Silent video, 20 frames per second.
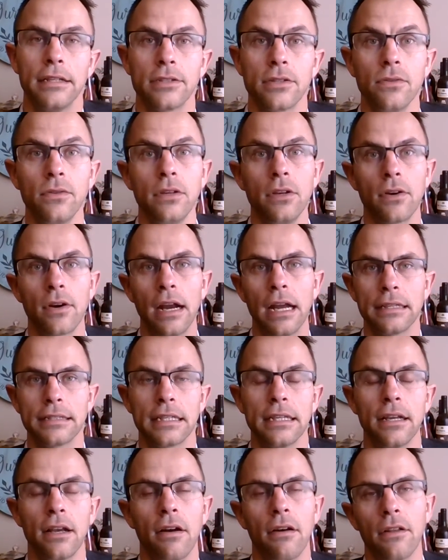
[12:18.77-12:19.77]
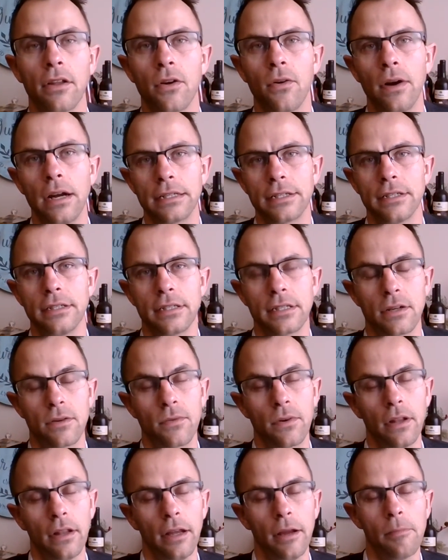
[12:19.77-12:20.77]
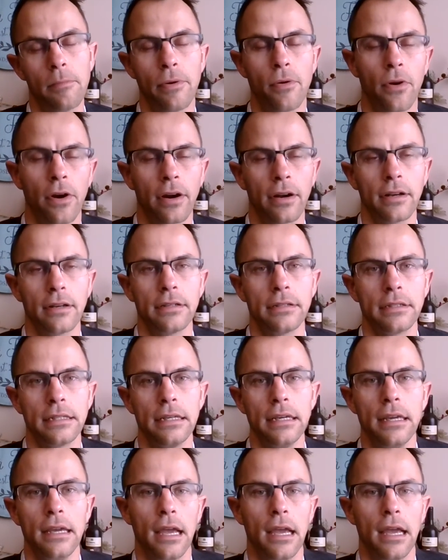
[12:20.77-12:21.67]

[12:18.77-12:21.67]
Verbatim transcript: So you're asking all the questions that are really important